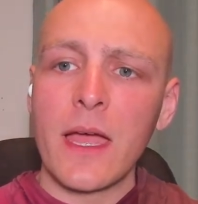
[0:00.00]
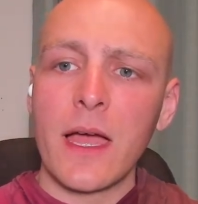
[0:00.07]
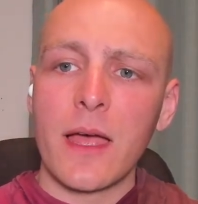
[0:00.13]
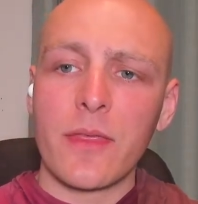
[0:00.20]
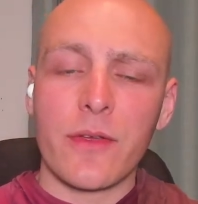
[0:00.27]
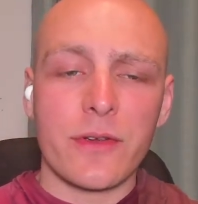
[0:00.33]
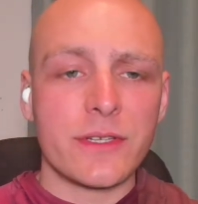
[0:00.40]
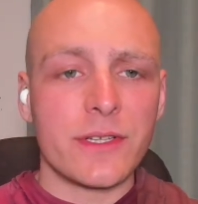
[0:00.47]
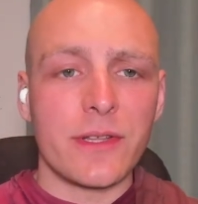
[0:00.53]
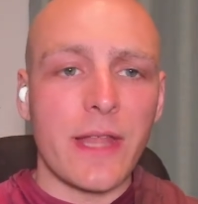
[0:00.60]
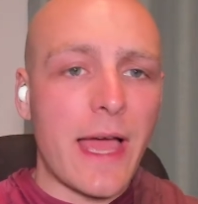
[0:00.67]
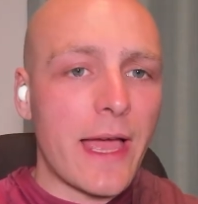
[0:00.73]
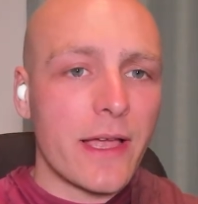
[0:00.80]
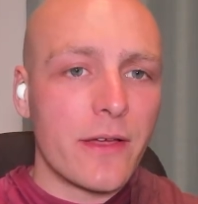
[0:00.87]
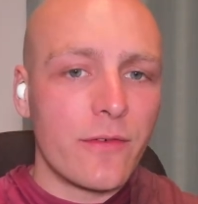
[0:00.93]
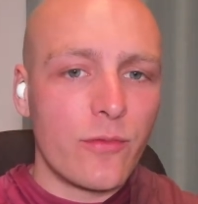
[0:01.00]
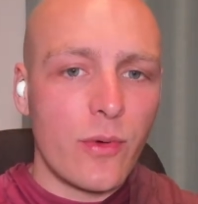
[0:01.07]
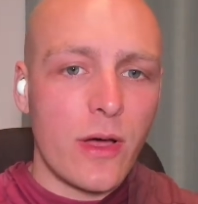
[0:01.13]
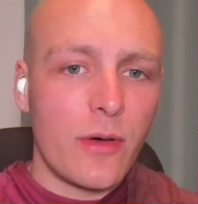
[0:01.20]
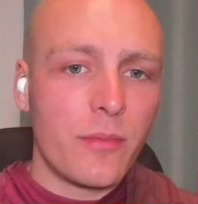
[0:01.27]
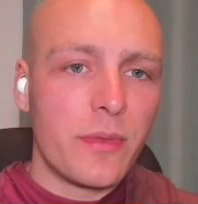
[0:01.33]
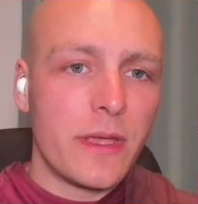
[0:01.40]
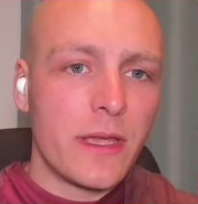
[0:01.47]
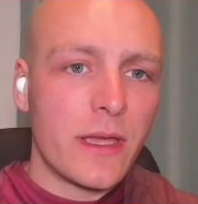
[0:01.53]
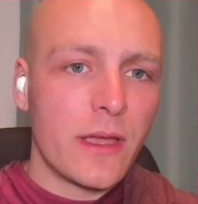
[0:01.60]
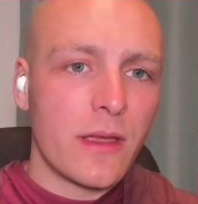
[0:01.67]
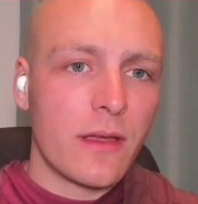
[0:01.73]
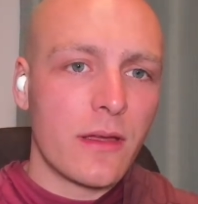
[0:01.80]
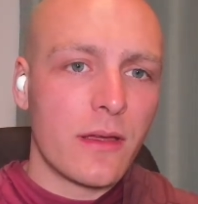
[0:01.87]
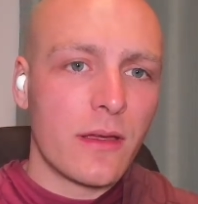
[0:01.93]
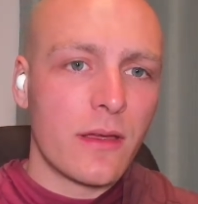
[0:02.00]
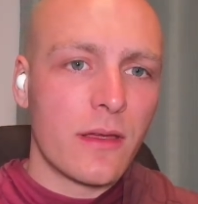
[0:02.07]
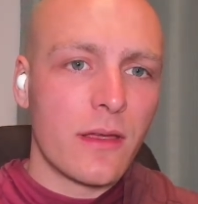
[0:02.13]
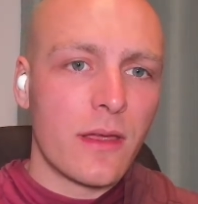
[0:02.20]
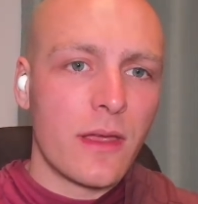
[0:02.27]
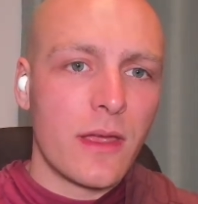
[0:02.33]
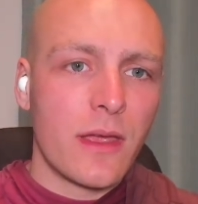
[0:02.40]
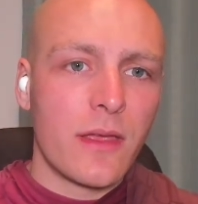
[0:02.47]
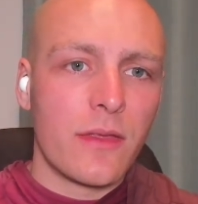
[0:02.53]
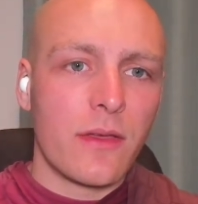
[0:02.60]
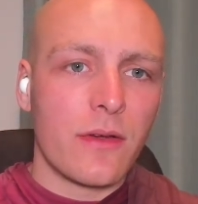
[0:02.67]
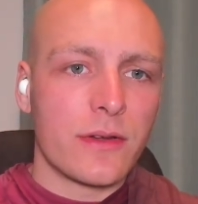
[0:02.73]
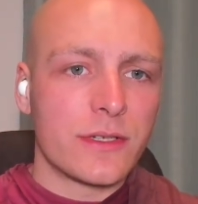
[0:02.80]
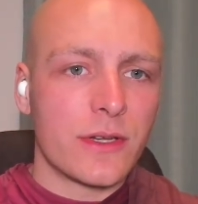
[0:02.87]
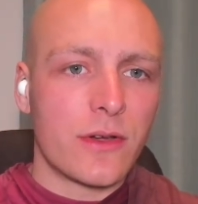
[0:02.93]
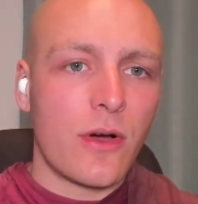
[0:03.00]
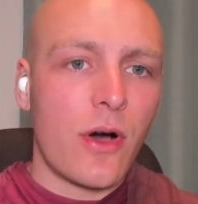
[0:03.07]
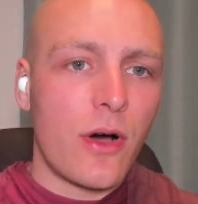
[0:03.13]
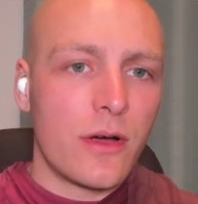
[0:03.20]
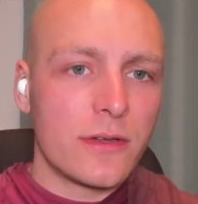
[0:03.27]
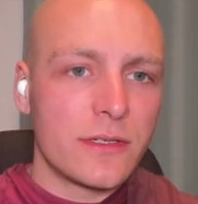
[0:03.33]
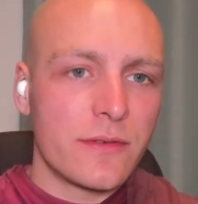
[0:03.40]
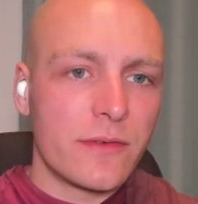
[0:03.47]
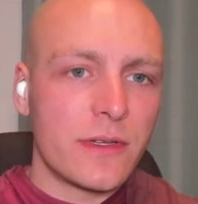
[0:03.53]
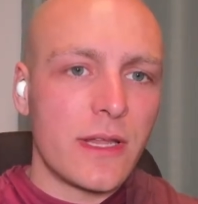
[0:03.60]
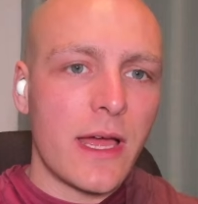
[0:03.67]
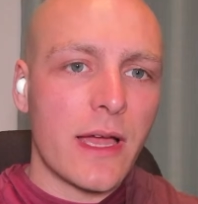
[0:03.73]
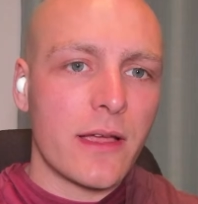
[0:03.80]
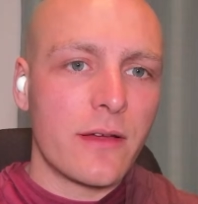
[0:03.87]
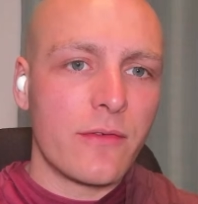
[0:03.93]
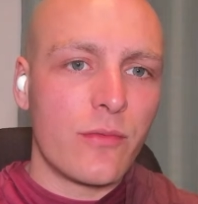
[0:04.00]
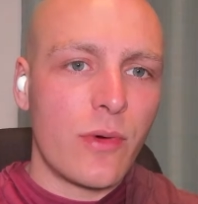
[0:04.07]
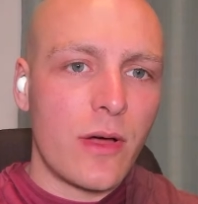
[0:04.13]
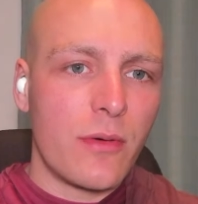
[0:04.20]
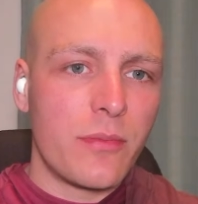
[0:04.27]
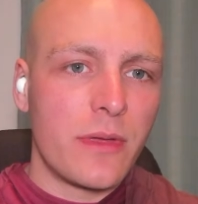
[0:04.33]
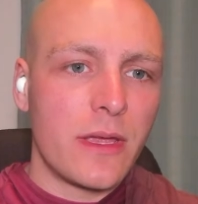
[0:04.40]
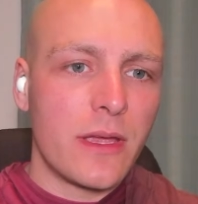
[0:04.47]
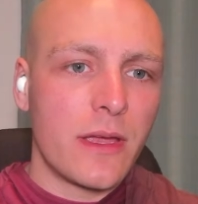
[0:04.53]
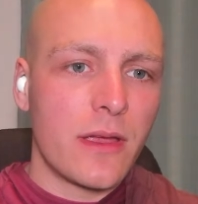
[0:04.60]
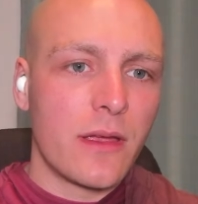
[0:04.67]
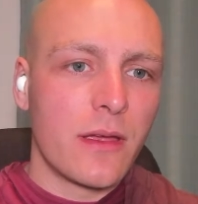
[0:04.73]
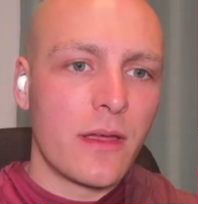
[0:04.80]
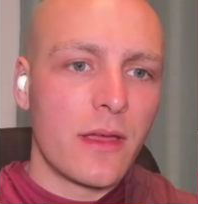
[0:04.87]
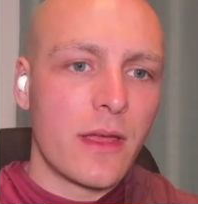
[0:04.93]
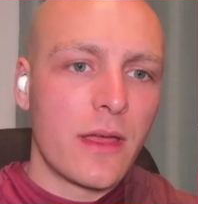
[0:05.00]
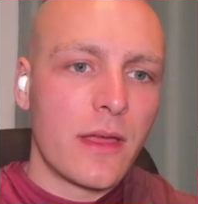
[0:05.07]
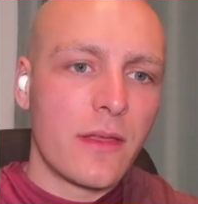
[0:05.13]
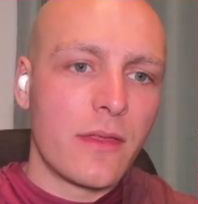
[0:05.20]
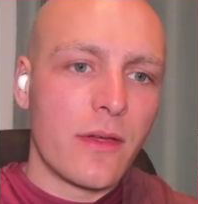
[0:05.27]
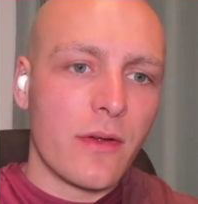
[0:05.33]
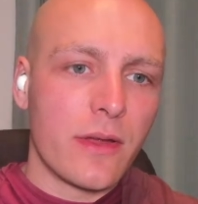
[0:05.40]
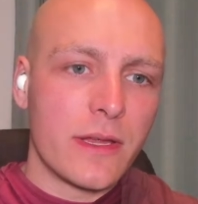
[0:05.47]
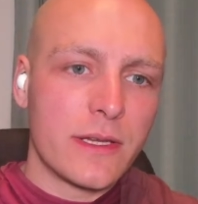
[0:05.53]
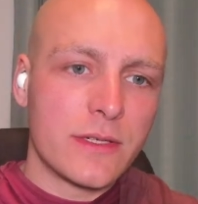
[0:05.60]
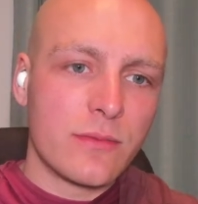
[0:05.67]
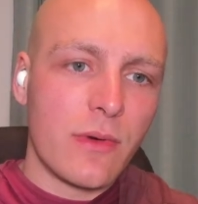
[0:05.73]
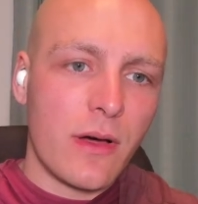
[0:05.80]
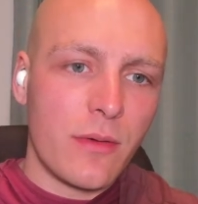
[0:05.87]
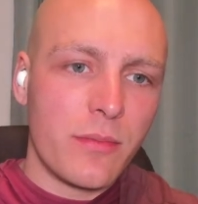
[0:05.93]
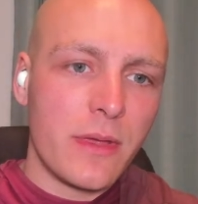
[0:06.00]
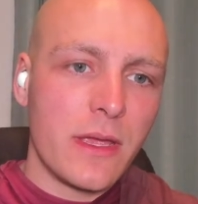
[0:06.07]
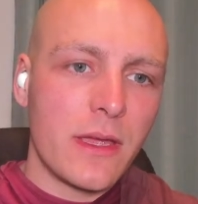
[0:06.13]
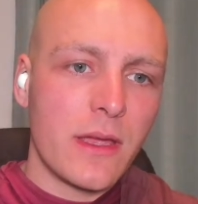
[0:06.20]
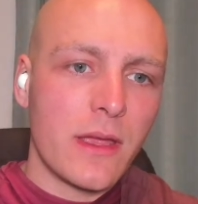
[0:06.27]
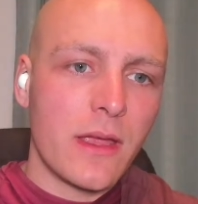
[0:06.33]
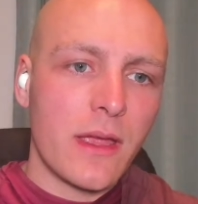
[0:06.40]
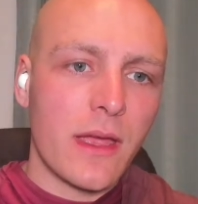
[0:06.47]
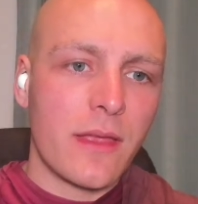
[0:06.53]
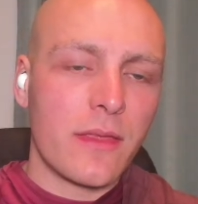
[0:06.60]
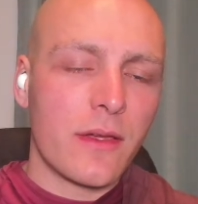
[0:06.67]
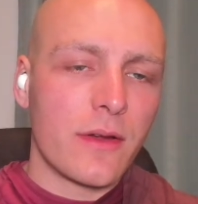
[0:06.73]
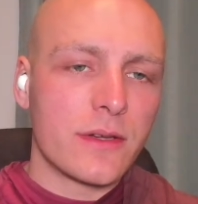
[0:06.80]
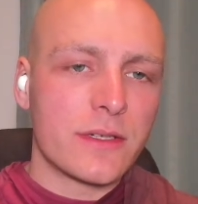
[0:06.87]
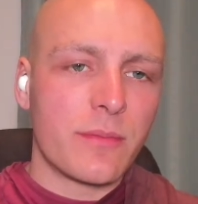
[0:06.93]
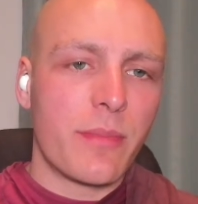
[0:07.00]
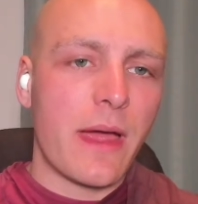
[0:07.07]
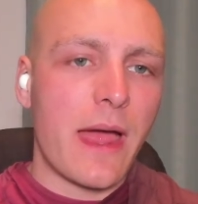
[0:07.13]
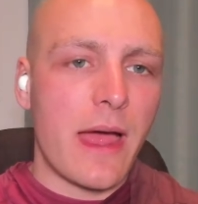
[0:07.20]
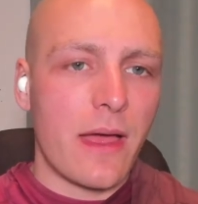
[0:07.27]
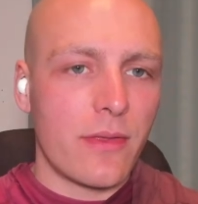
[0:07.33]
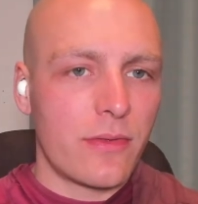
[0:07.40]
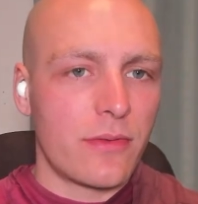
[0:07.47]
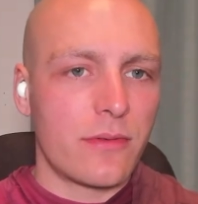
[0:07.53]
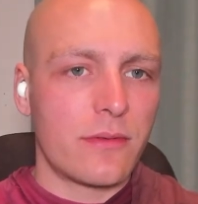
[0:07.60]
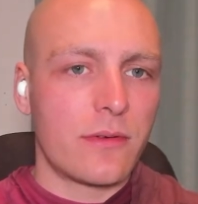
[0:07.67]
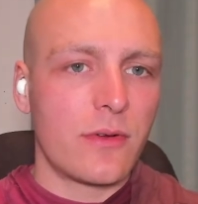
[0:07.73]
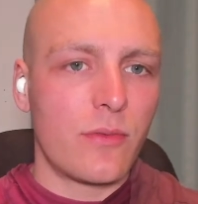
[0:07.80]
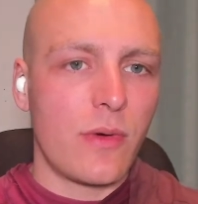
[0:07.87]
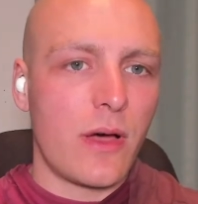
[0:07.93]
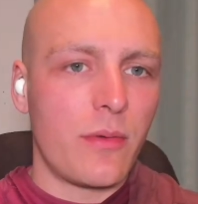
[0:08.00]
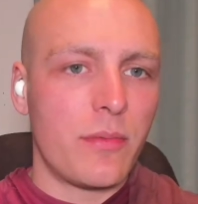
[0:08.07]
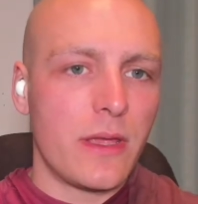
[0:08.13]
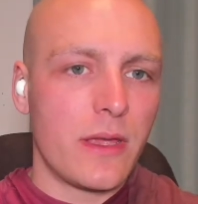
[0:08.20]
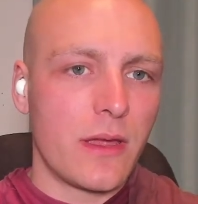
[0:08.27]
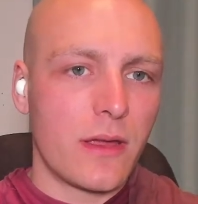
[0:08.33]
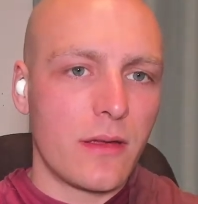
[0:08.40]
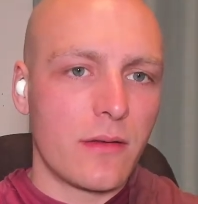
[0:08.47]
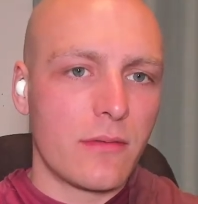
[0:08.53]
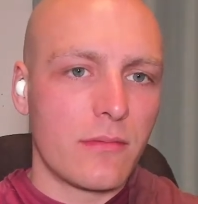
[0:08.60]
there is a lack of well-being, there is a cause of a lack of well-being, there is well-being, and there is a path to well-being.